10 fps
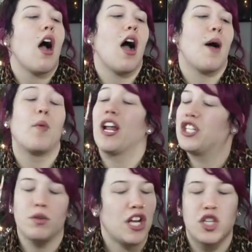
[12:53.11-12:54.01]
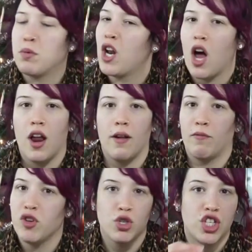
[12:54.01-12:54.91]
Um, what I do is I just put on a
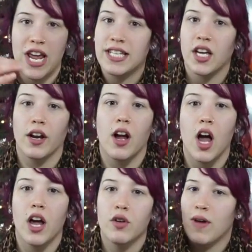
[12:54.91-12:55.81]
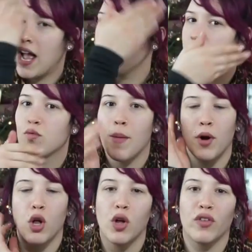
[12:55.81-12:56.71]
few shakes on a cotton round and rub
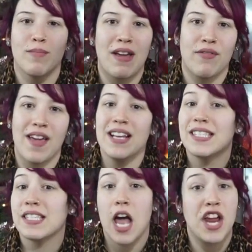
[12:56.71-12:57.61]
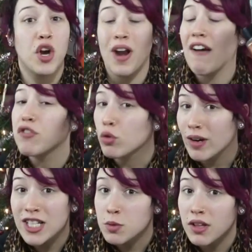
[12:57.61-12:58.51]
it all over my face. I don't have to
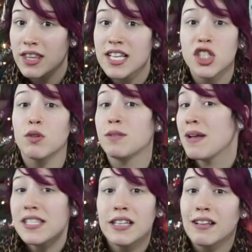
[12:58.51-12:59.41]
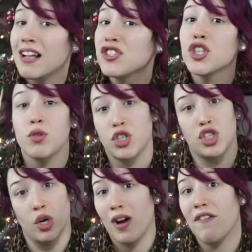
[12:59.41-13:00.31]
rinse with this, so it's basically a cleanser. You
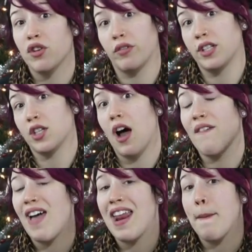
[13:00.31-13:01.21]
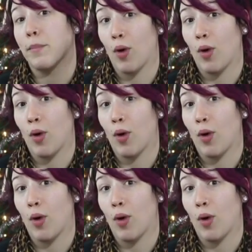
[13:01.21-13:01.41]
just don't have to rinse off, and it